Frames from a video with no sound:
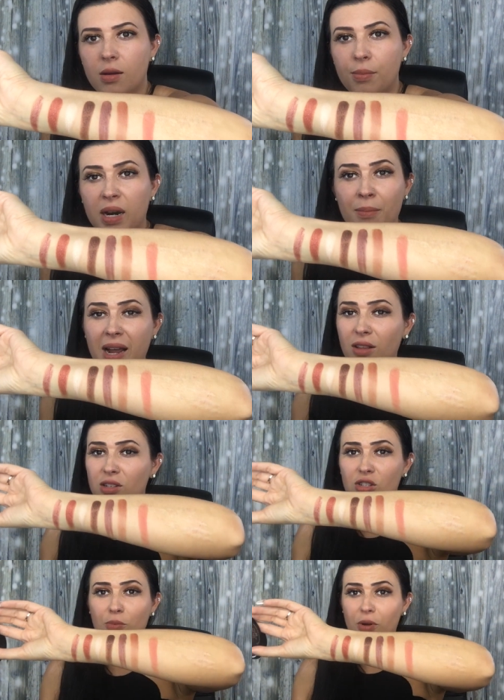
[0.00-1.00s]
But it might
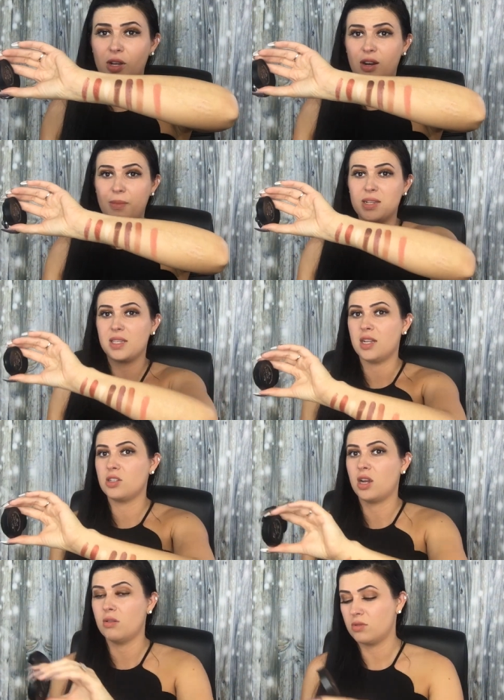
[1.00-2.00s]
look super good on my skin
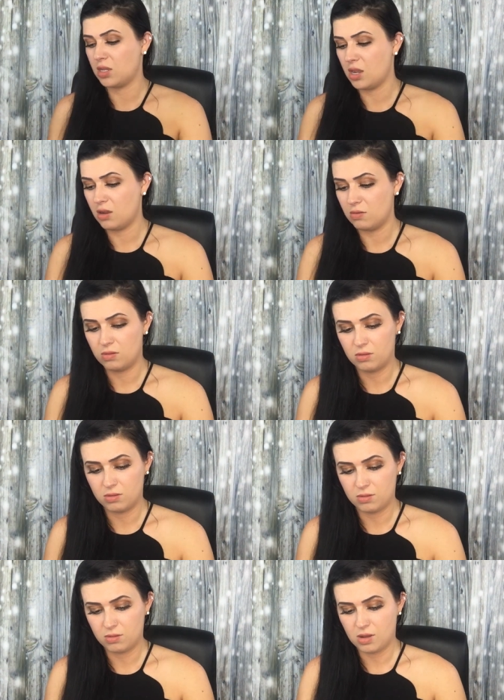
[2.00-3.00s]
tone, so
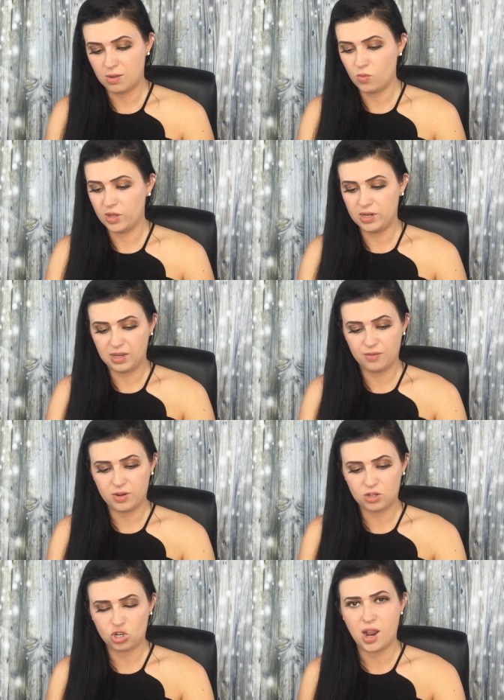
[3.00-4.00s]
I'm willing to give
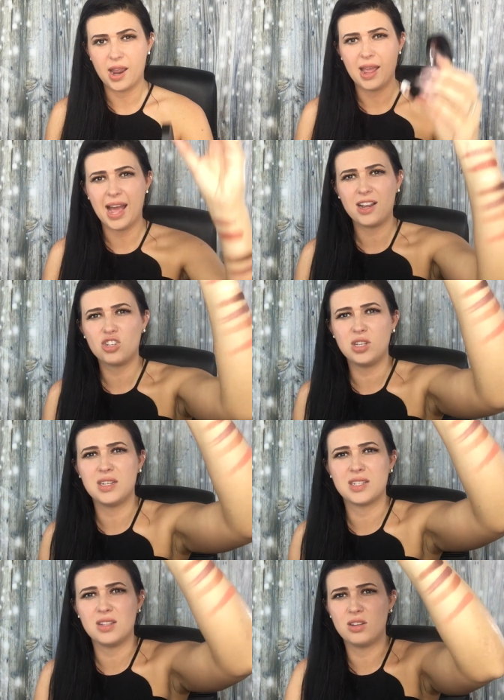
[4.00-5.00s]
it a try. Actually,
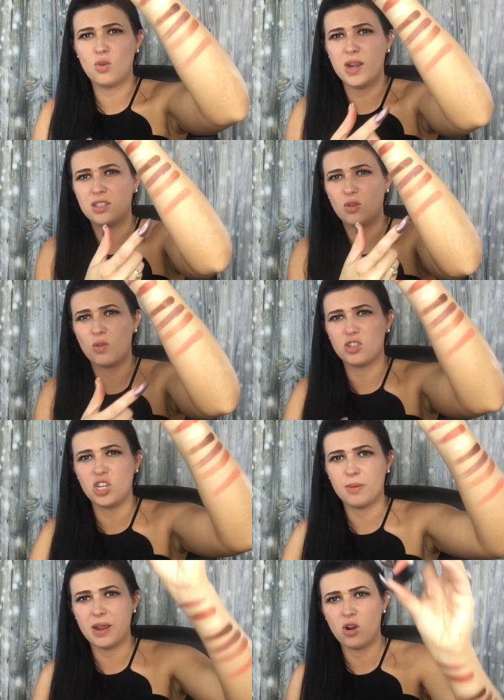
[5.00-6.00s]
it doesn't look quite so
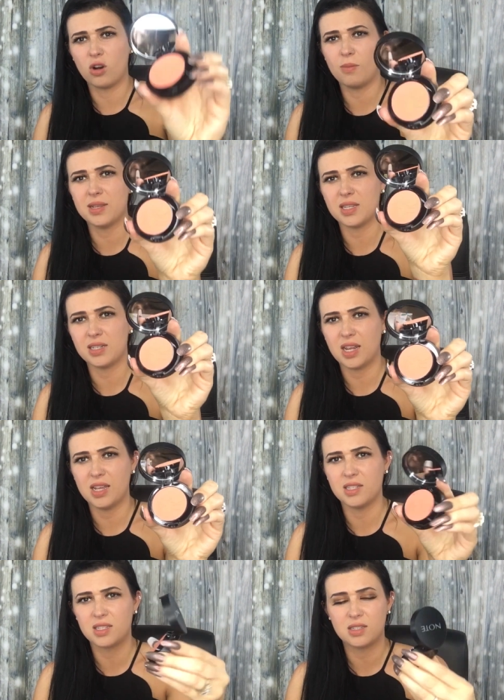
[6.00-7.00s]
orangey on my arm as it
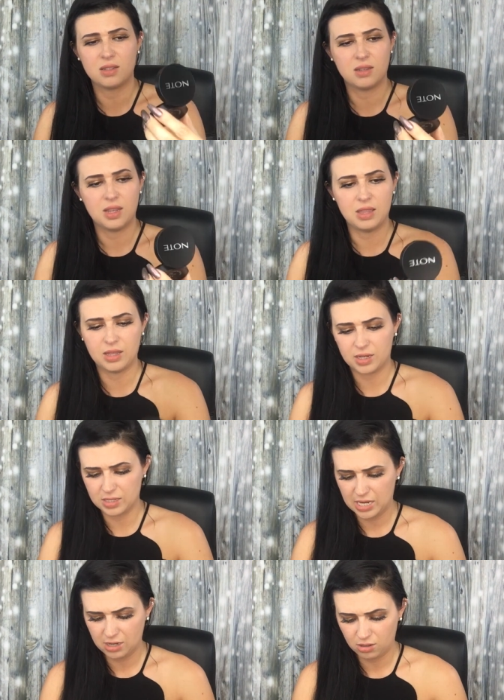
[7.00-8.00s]
does in the
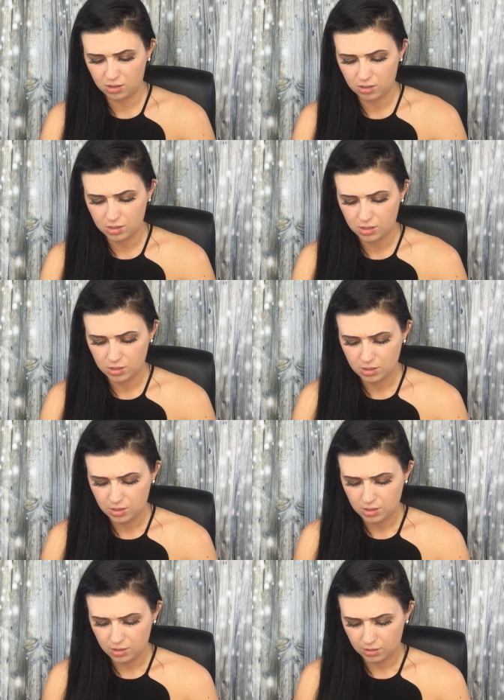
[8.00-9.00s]
container.
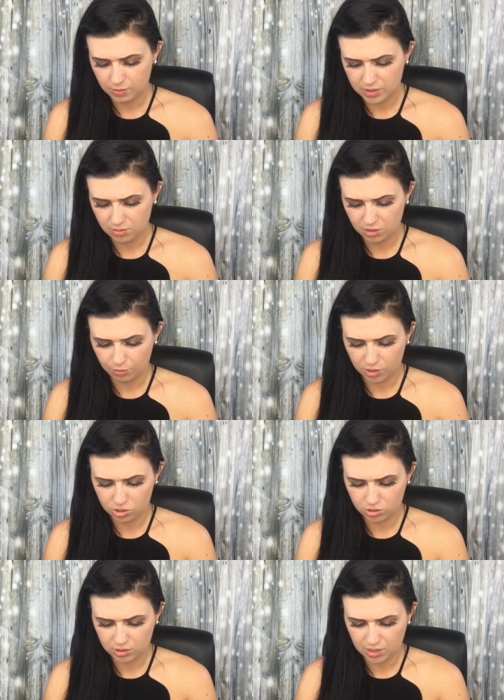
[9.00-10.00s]
Let me see what the
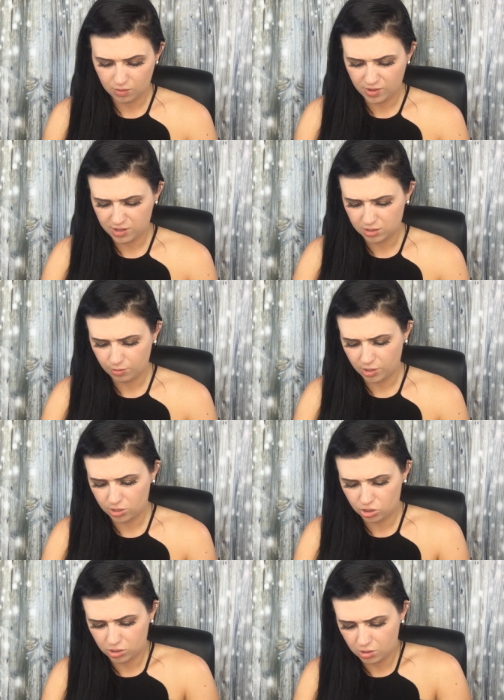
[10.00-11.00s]
brush looks like. Where is the
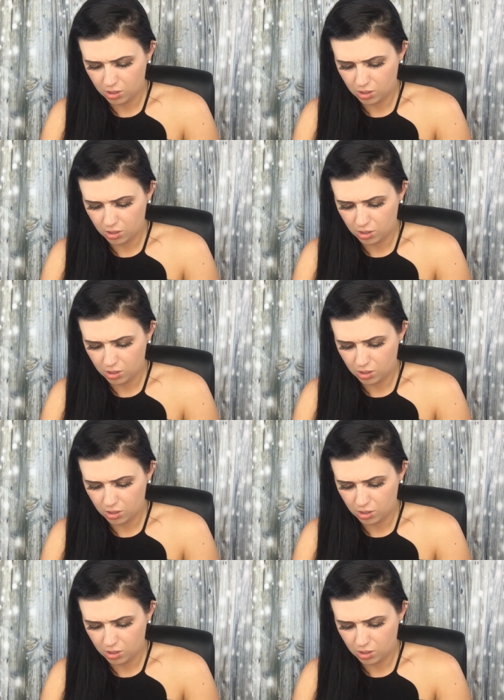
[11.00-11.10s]
brush?